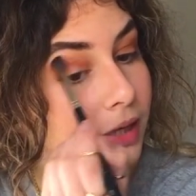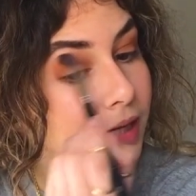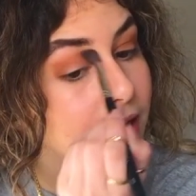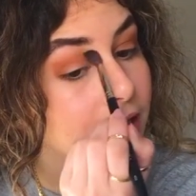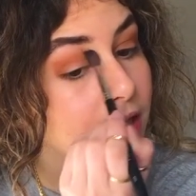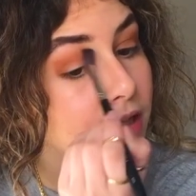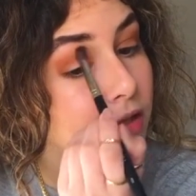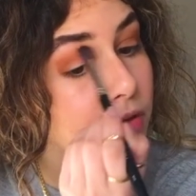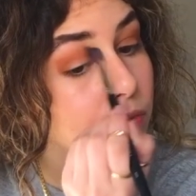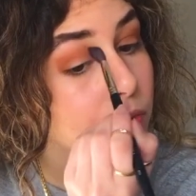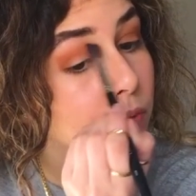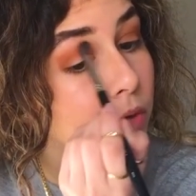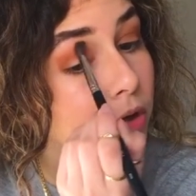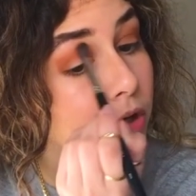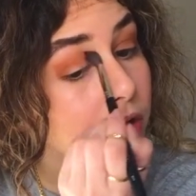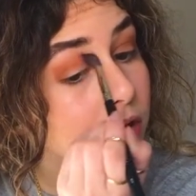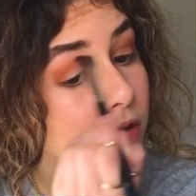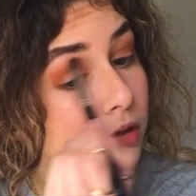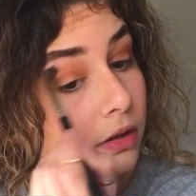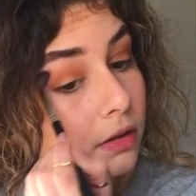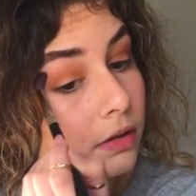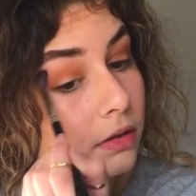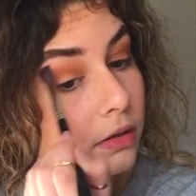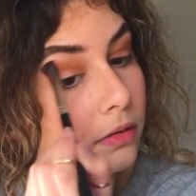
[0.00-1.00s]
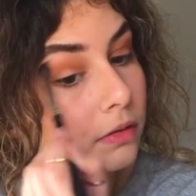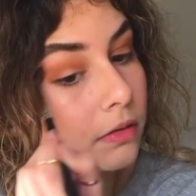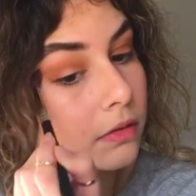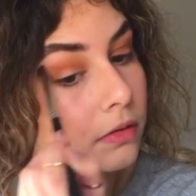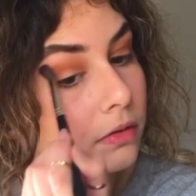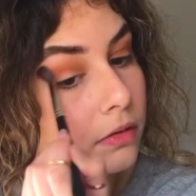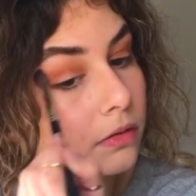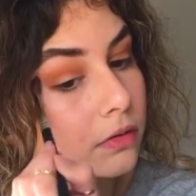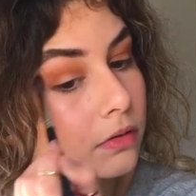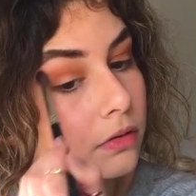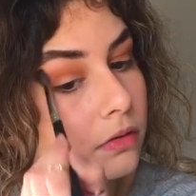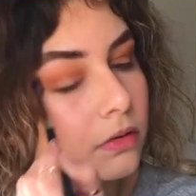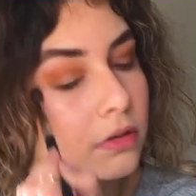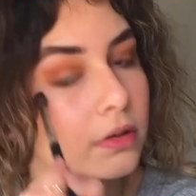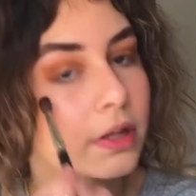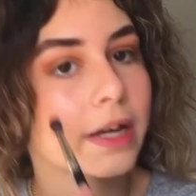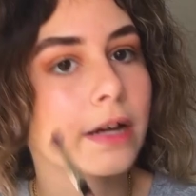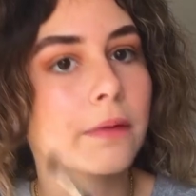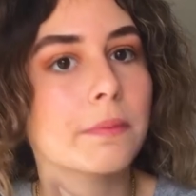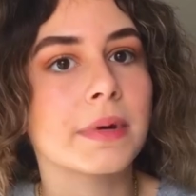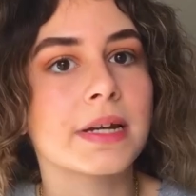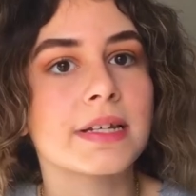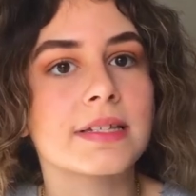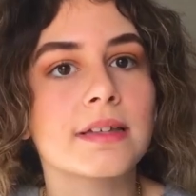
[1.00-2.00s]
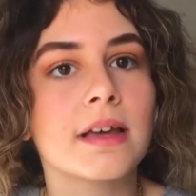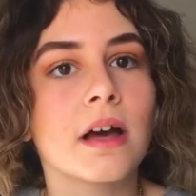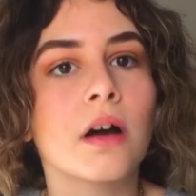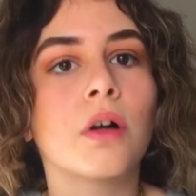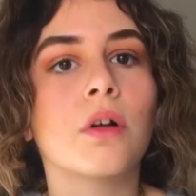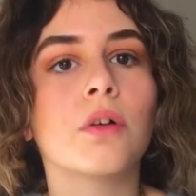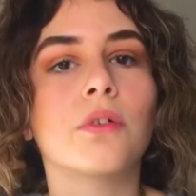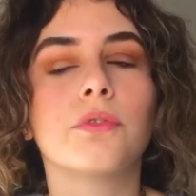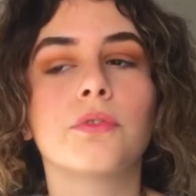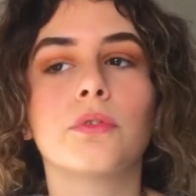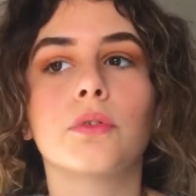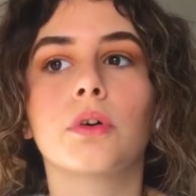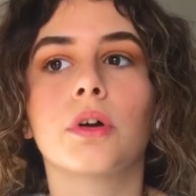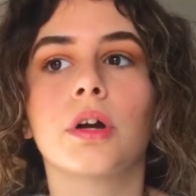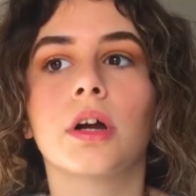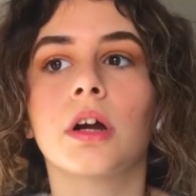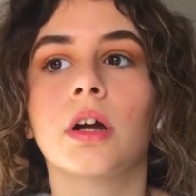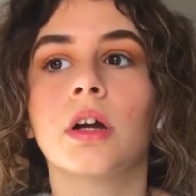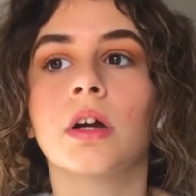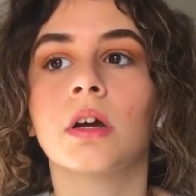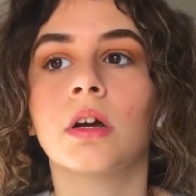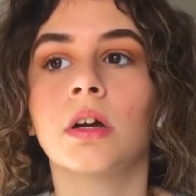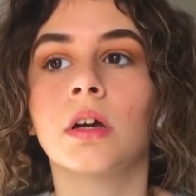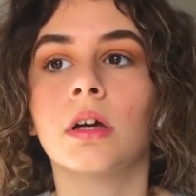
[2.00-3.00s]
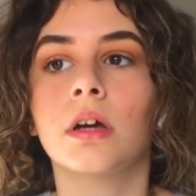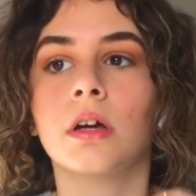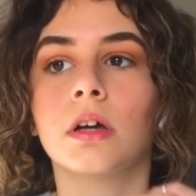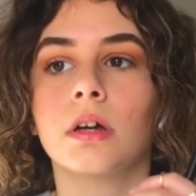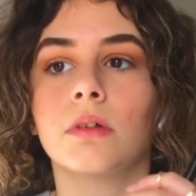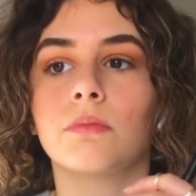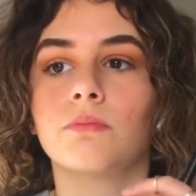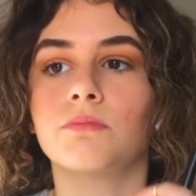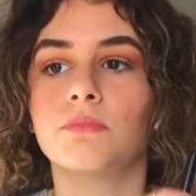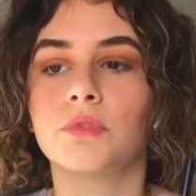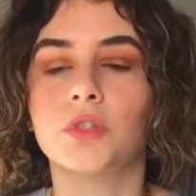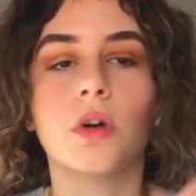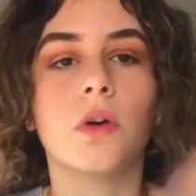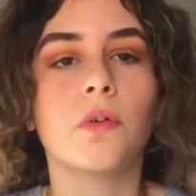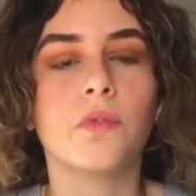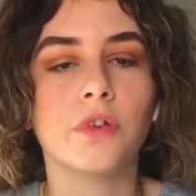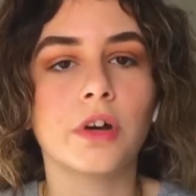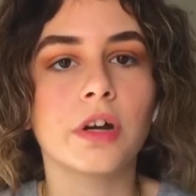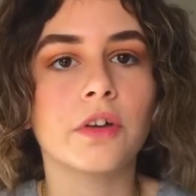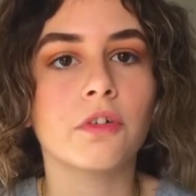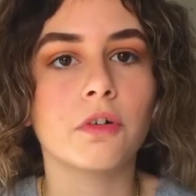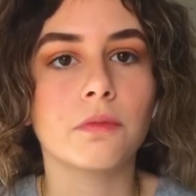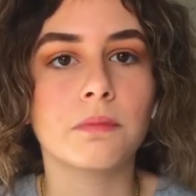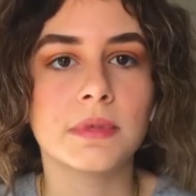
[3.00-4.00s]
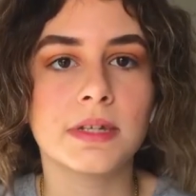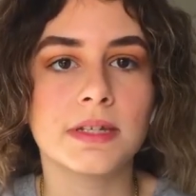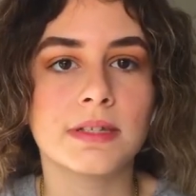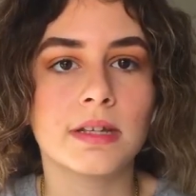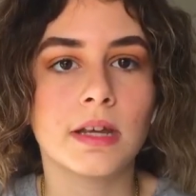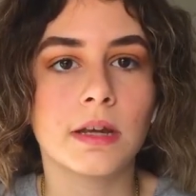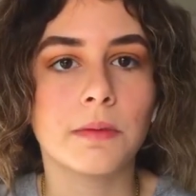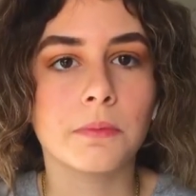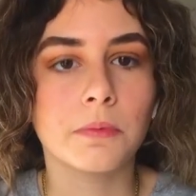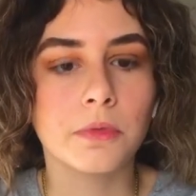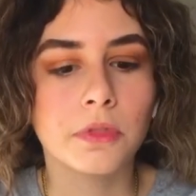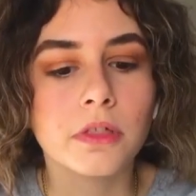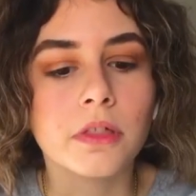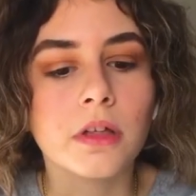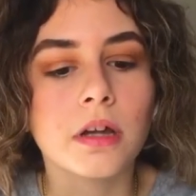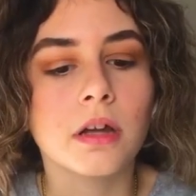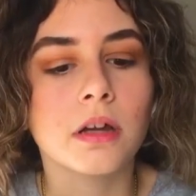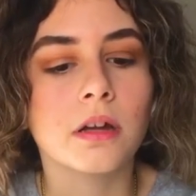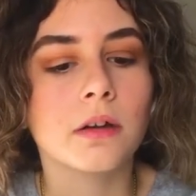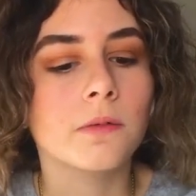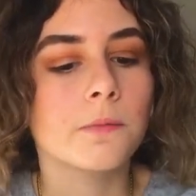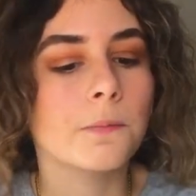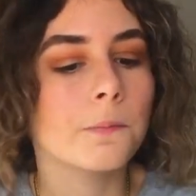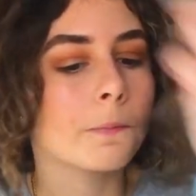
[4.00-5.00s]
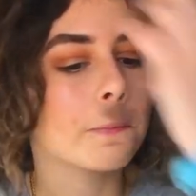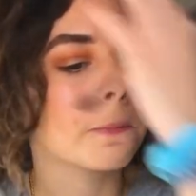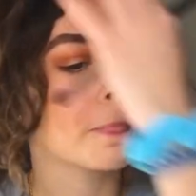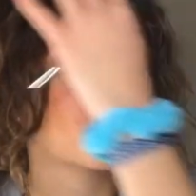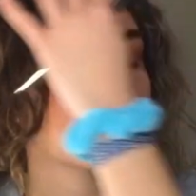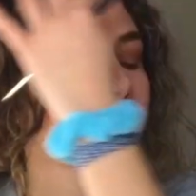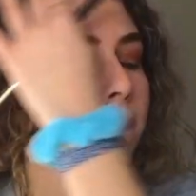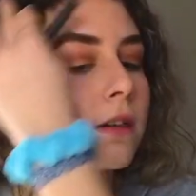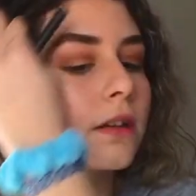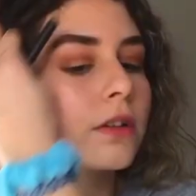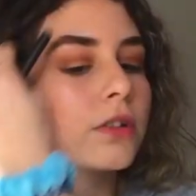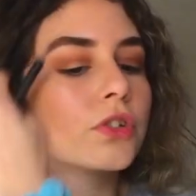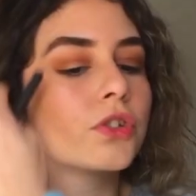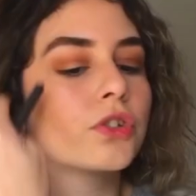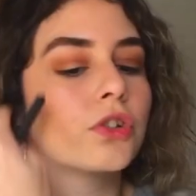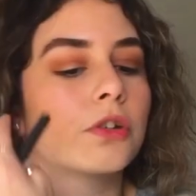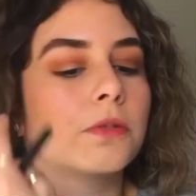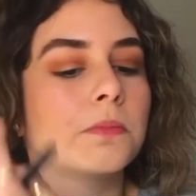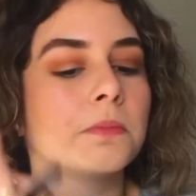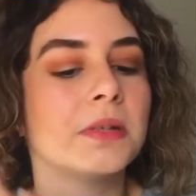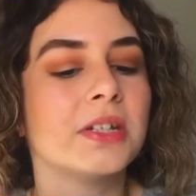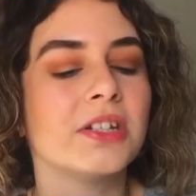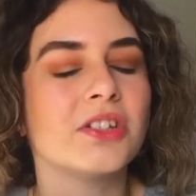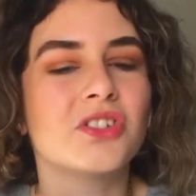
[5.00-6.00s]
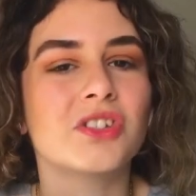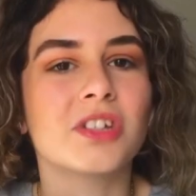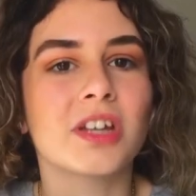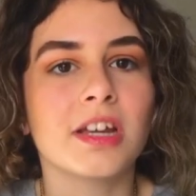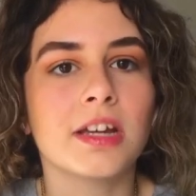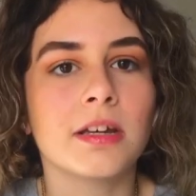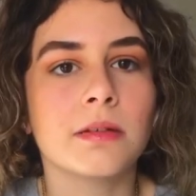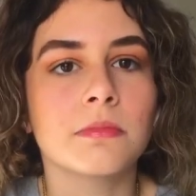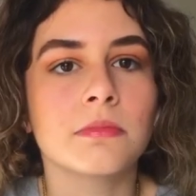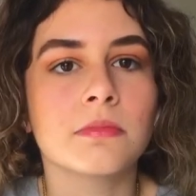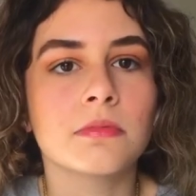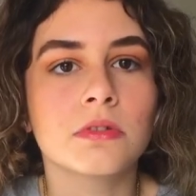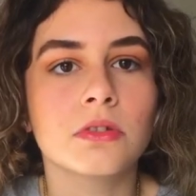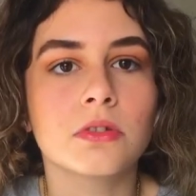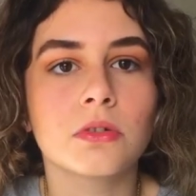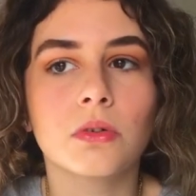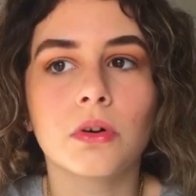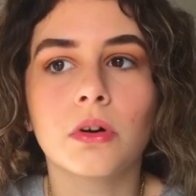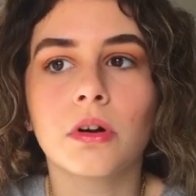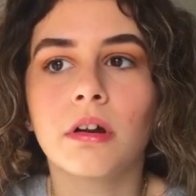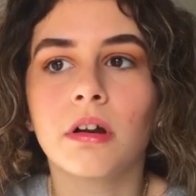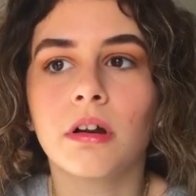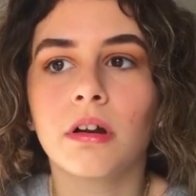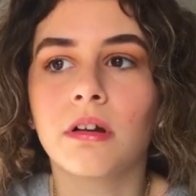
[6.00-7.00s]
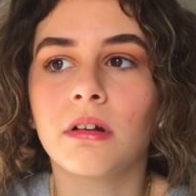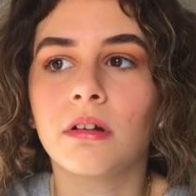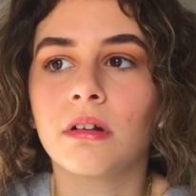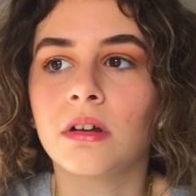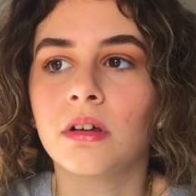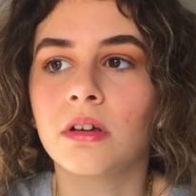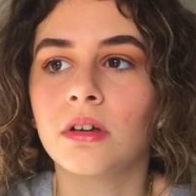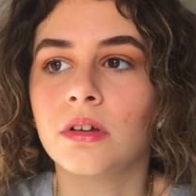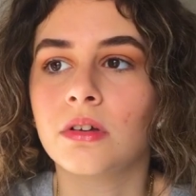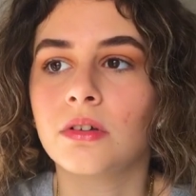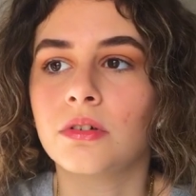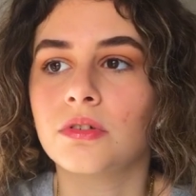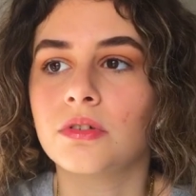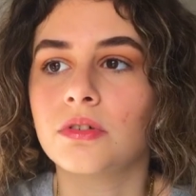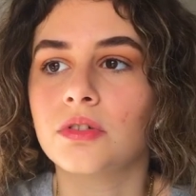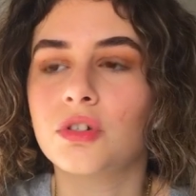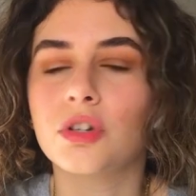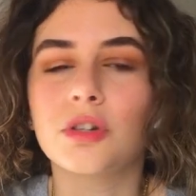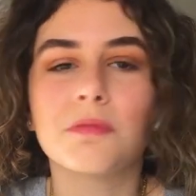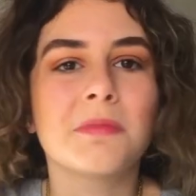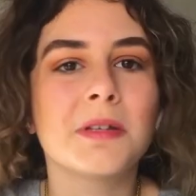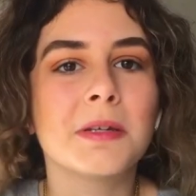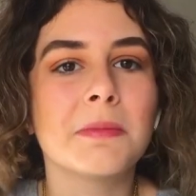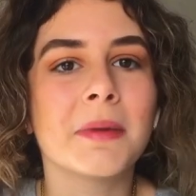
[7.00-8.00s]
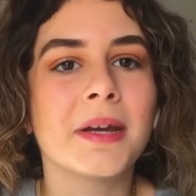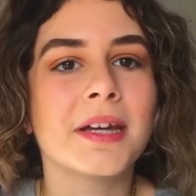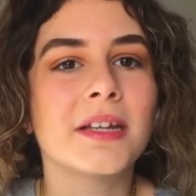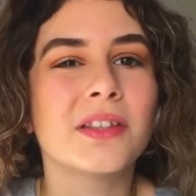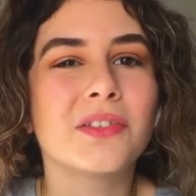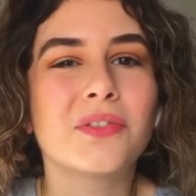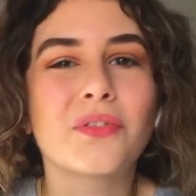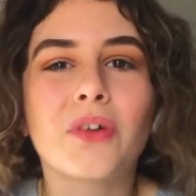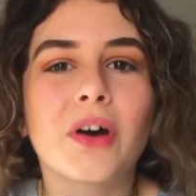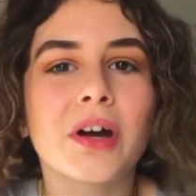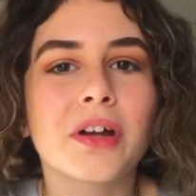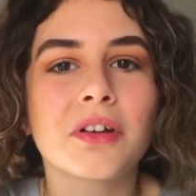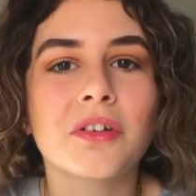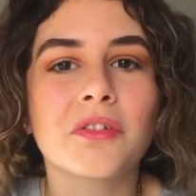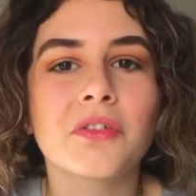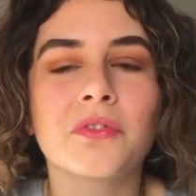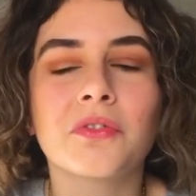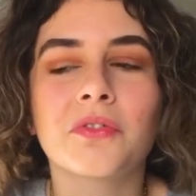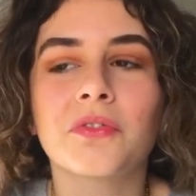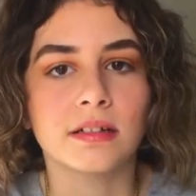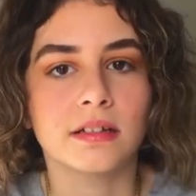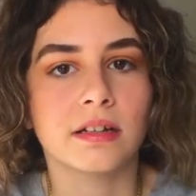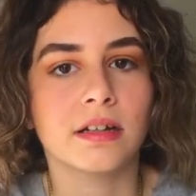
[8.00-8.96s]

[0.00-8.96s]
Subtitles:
anyone like myself or suffering from the same thing should be shamed or should be made fun of.